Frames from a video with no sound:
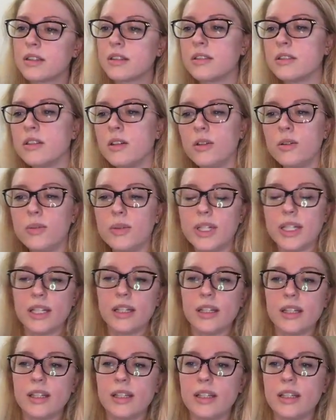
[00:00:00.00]
go
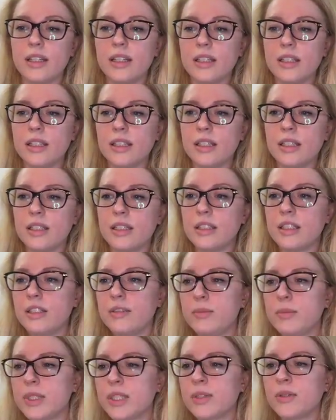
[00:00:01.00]
ahead, leave
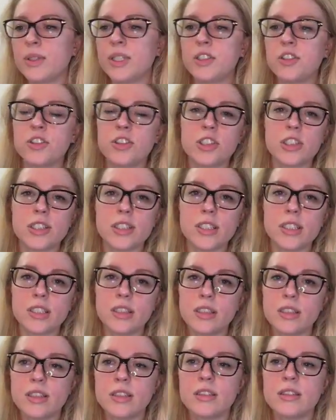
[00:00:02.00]
me
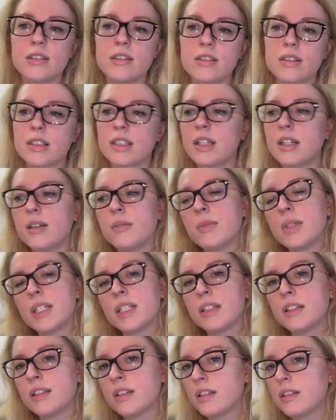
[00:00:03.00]
questions,
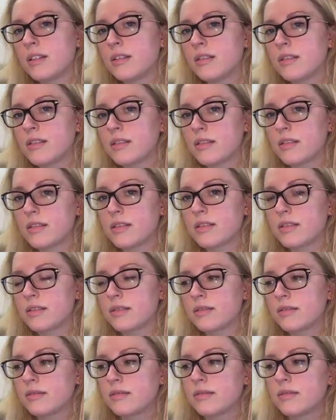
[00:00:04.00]
comments,
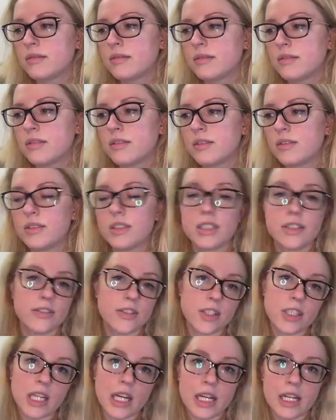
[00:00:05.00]
whatever
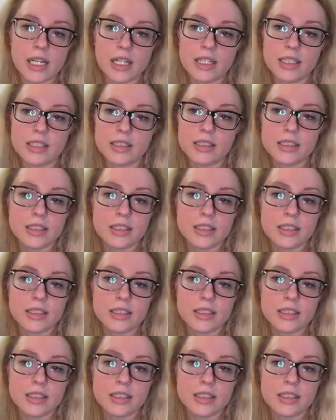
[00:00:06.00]
you got.